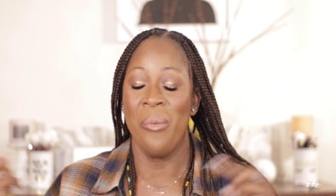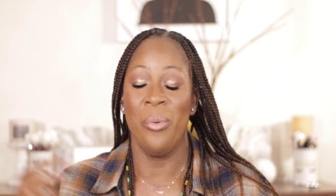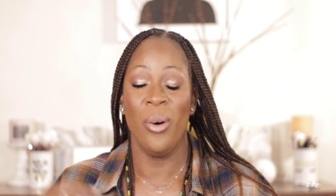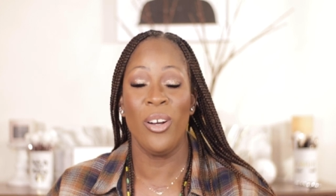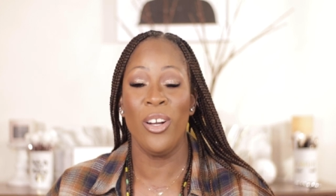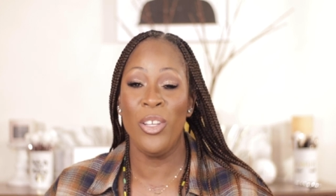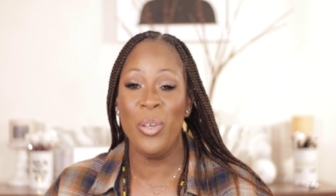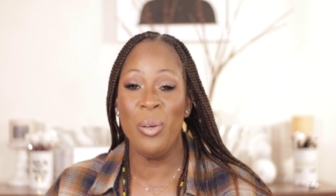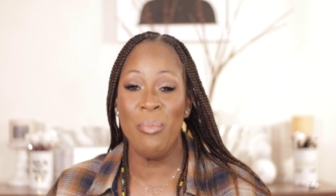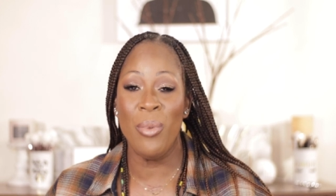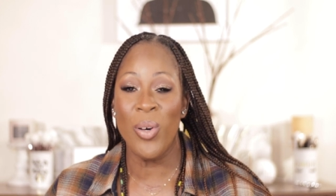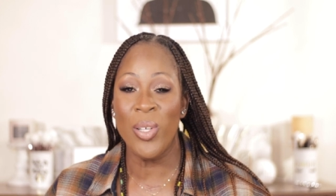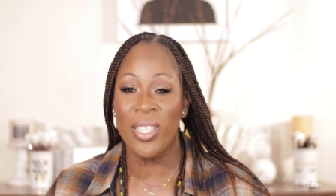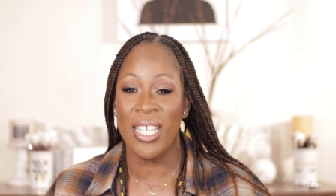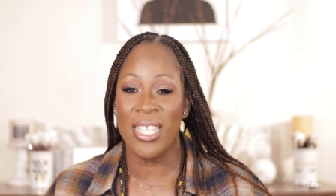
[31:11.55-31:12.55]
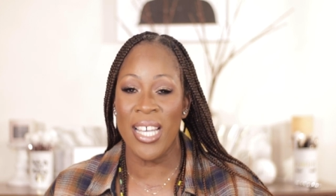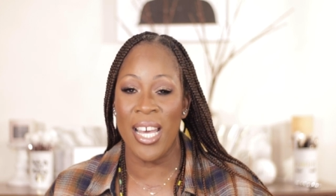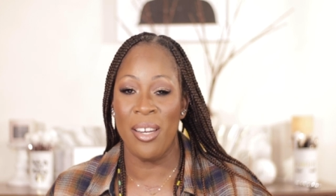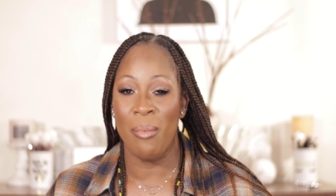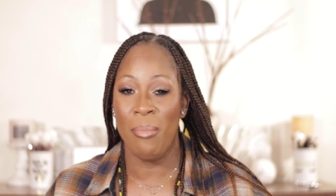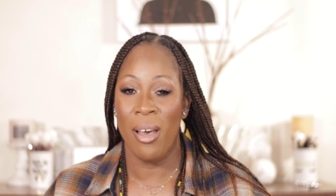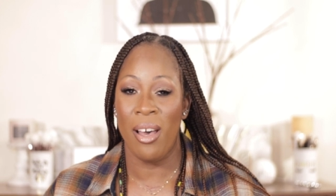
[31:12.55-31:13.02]
What are you most
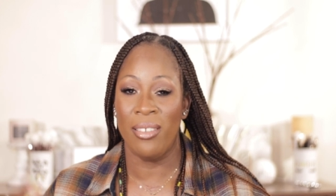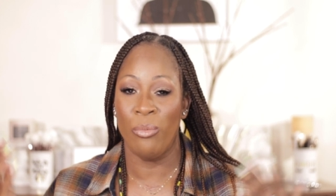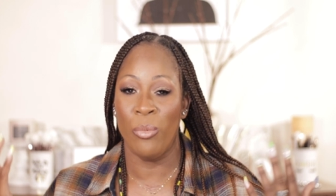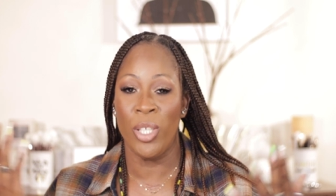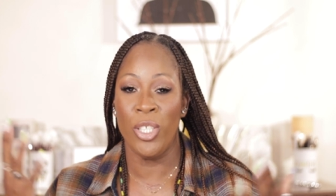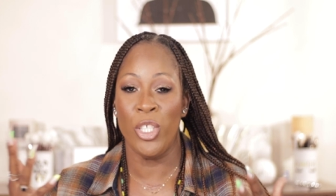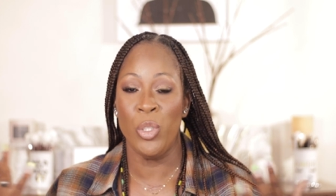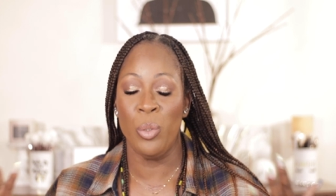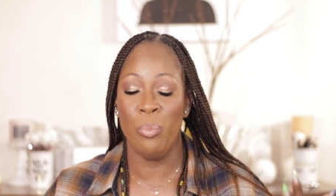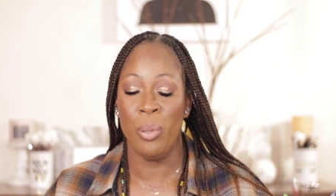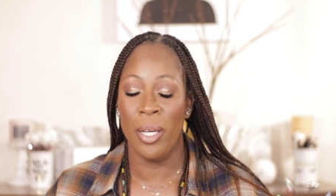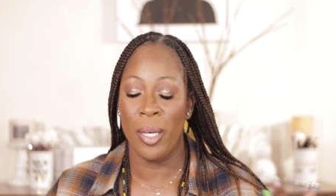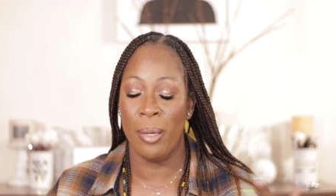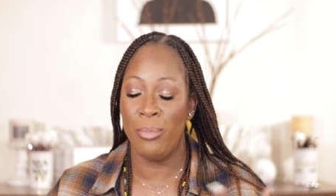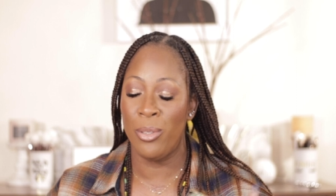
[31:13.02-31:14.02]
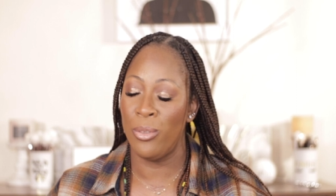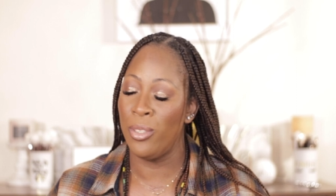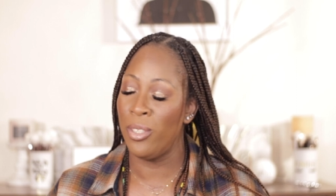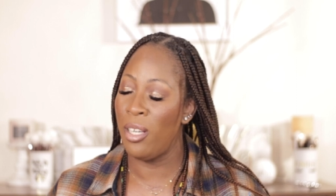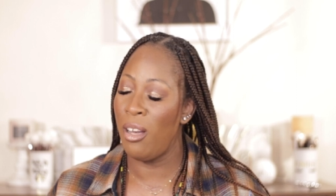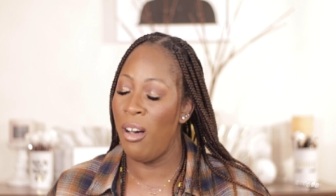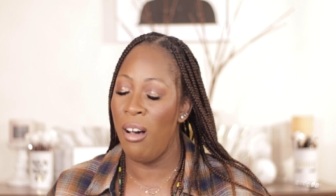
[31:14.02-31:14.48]
excited about? What did you pick up
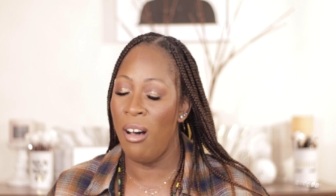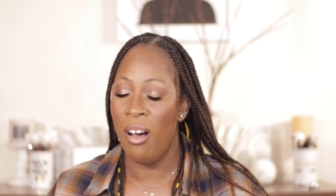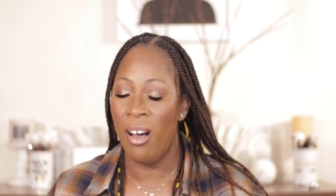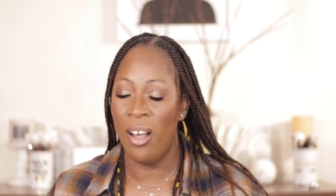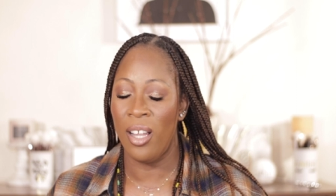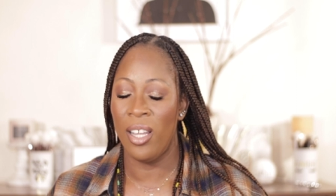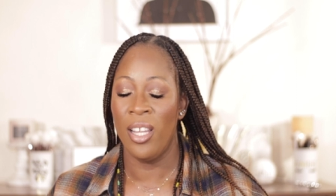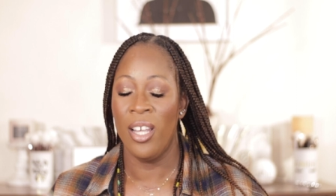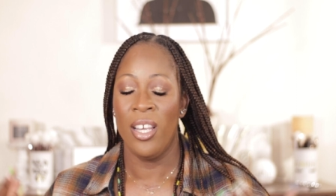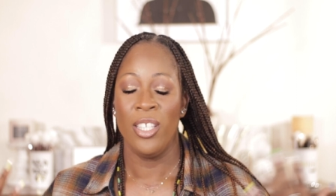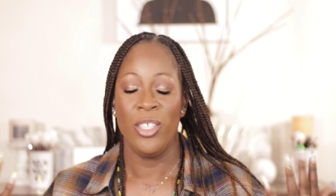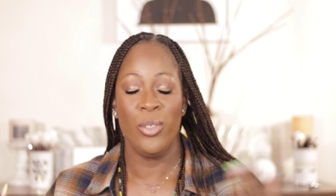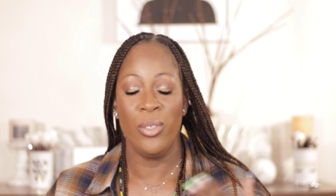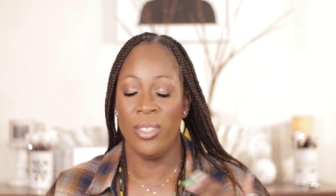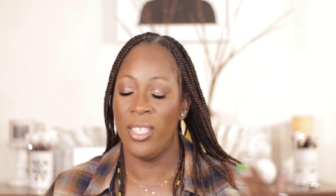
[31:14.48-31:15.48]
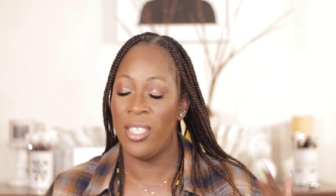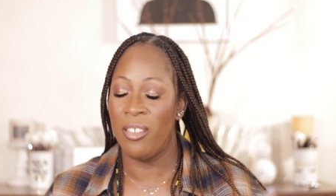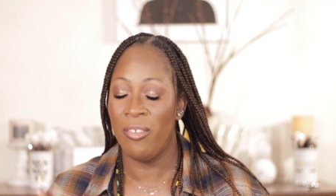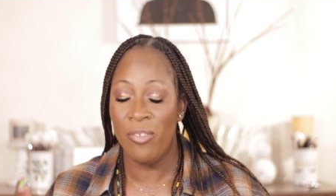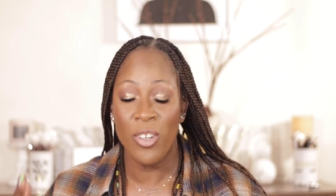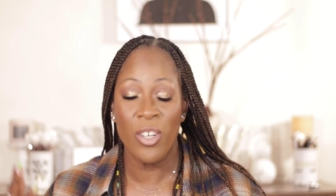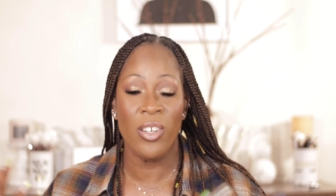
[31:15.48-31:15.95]
during the haul? doing the
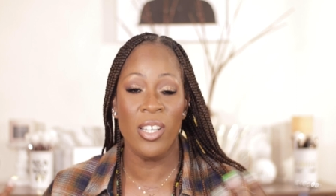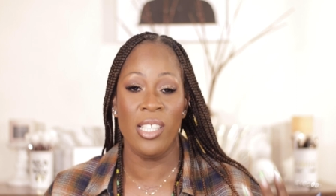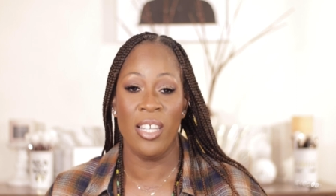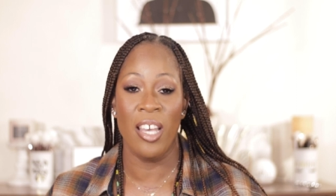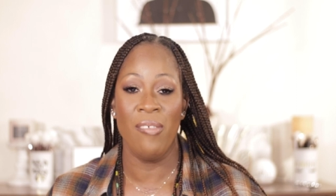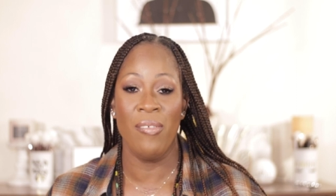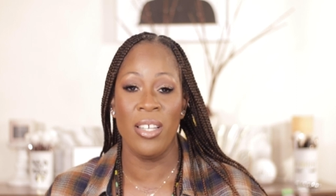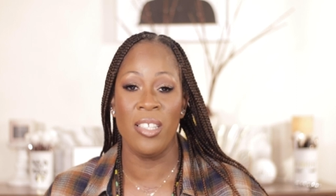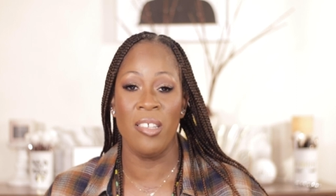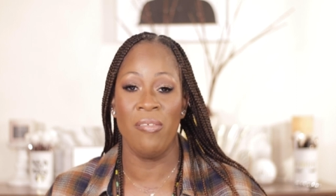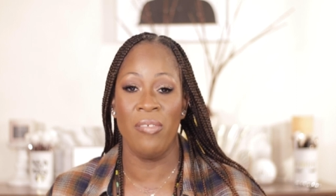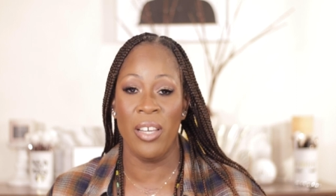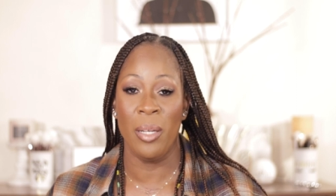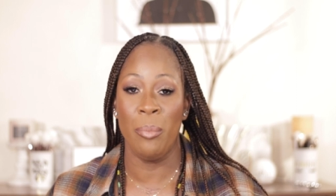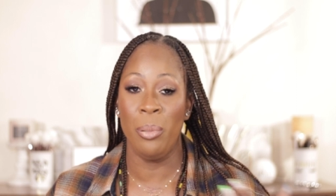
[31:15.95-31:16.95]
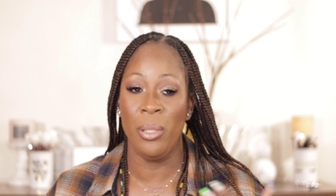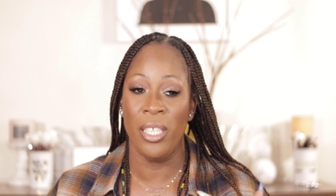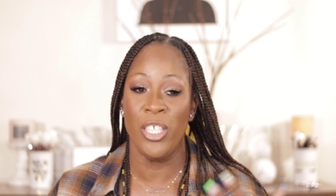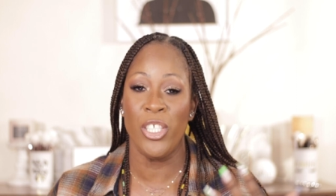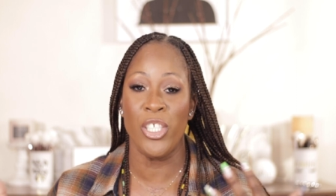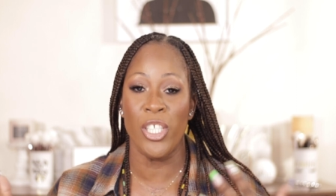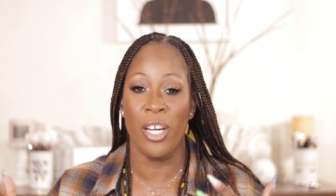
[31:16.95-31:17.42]
Sephora Savings event,
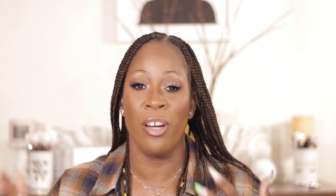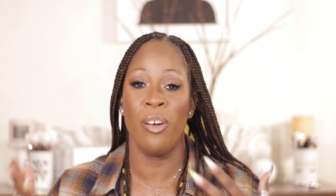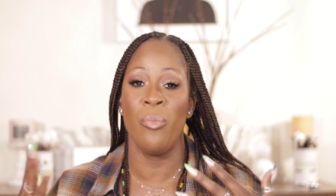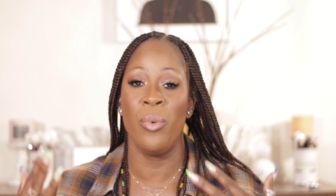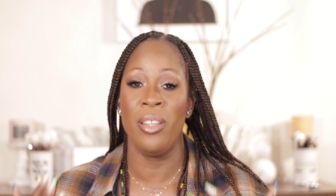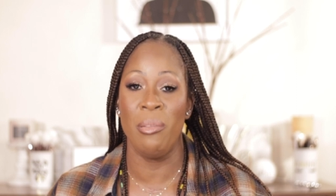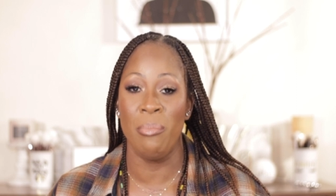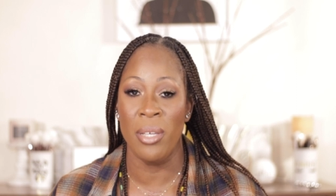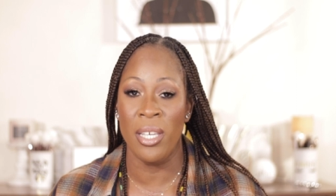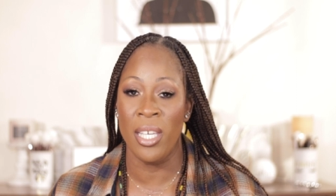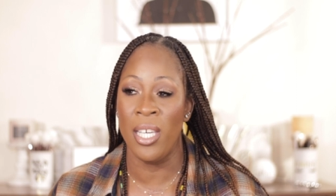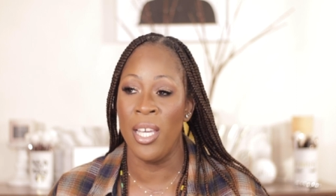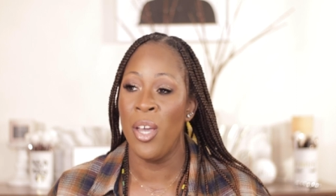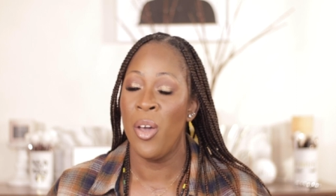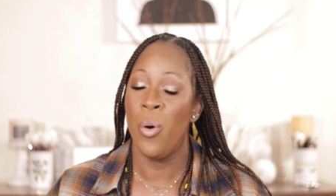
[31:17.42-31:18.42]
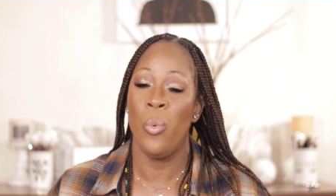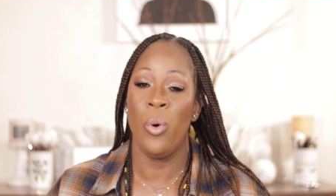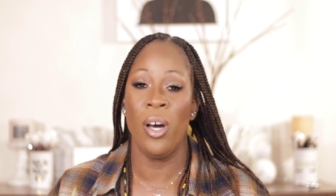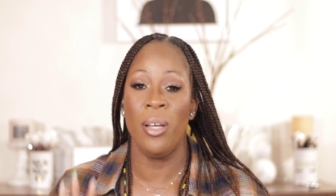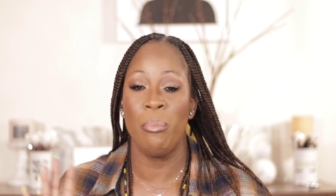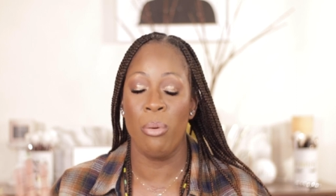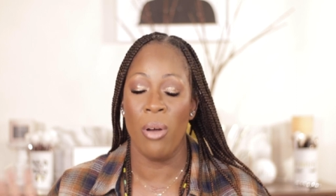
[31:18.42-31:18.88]
please share with me
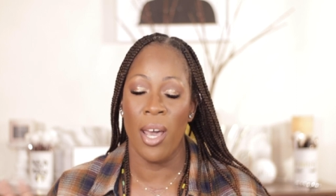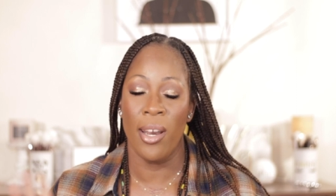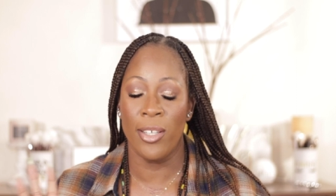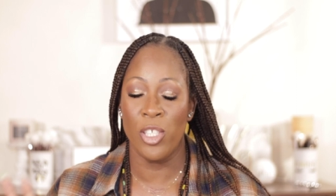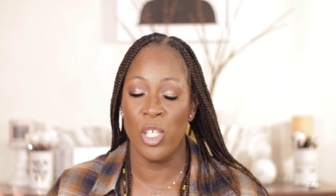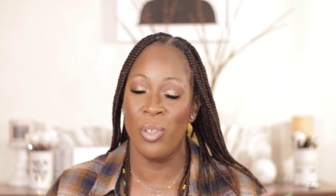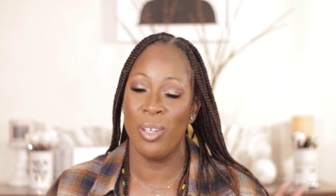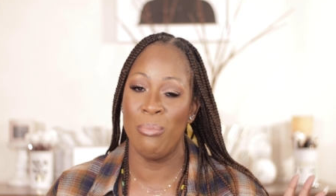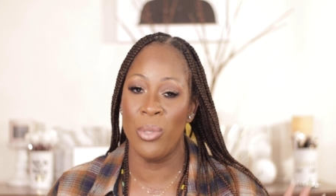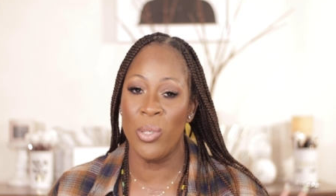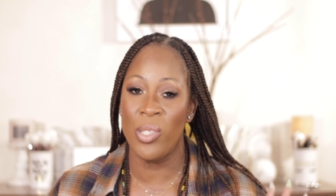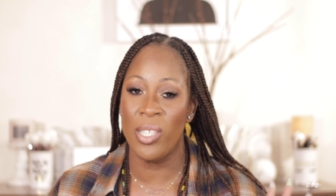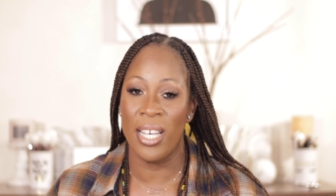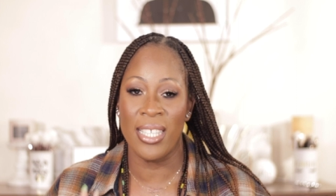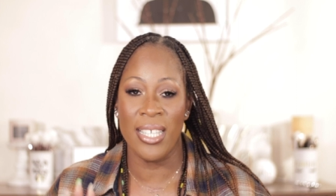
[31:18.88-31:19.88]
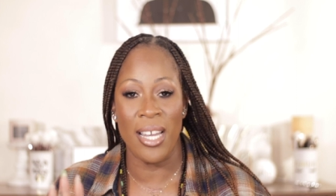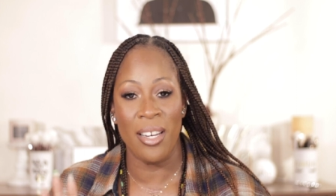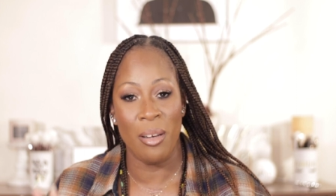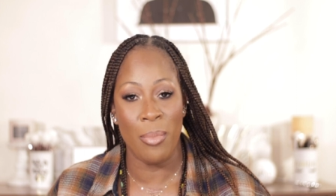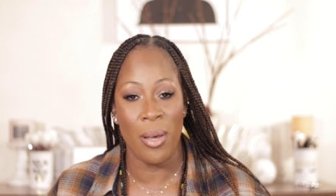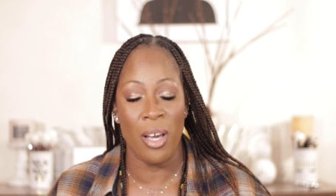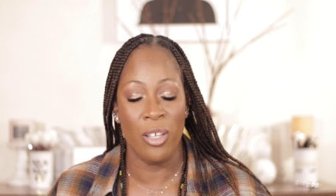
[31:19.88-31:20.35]
what product you are most
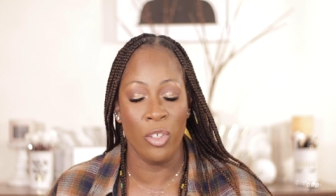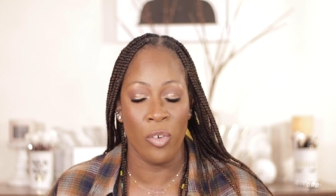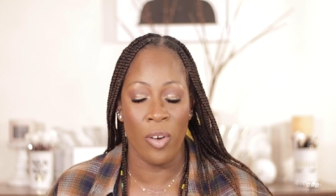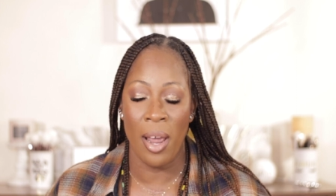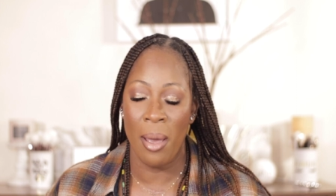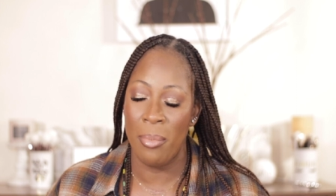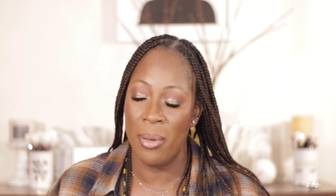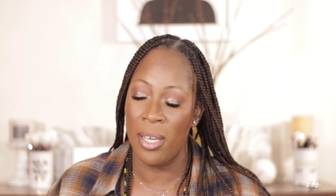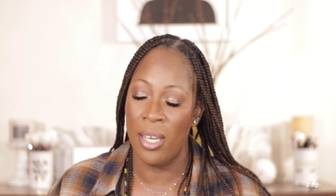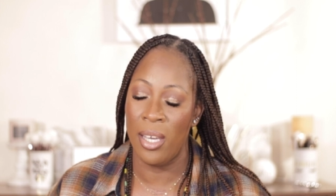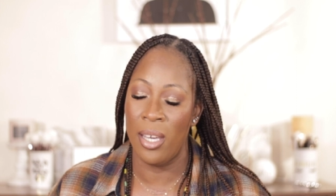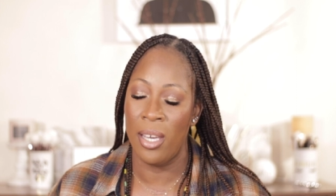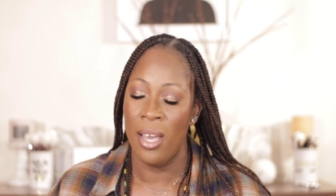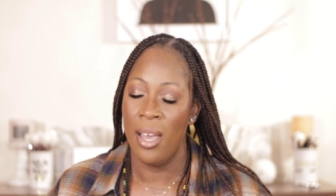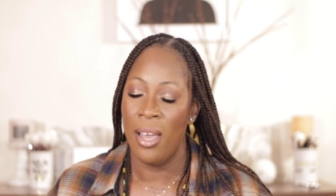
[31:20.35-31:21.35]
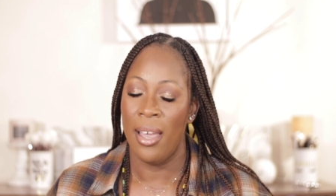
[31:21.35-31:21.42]
excited about grabbing.